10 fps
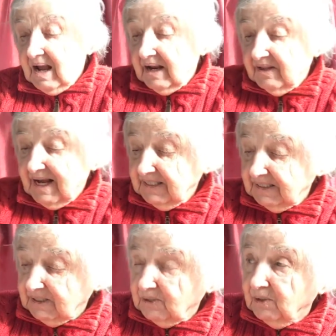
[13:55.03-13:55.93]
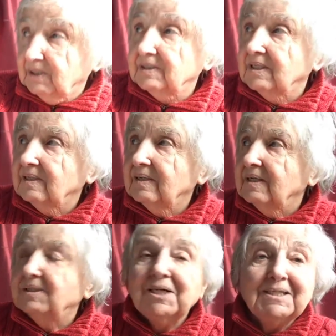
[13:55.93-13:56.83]
And that is called
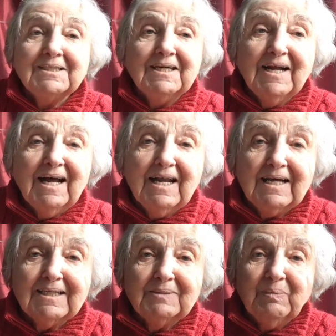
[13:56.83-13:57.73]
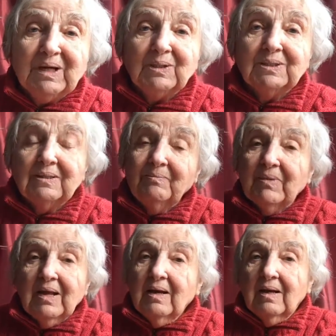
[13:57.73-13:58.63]
just an eyelash, because
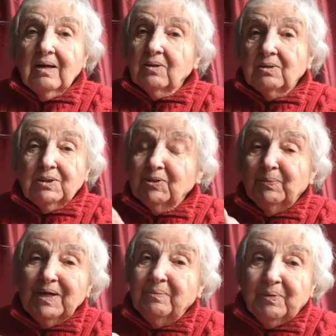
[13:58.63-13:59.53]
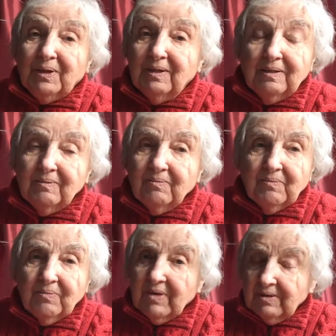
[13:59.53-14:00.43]
two people,
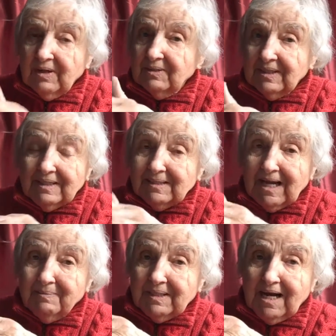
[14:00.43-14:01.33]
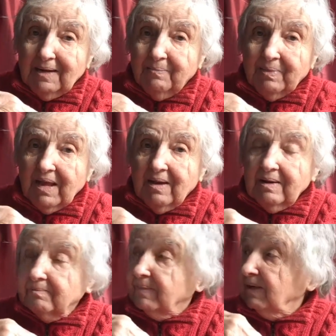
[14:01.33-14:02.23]
not at the same time,
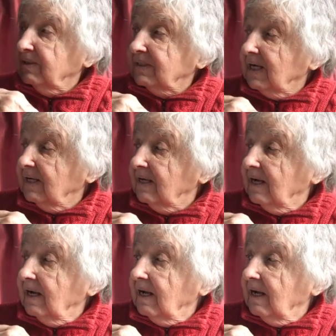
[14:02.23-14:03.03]
both said,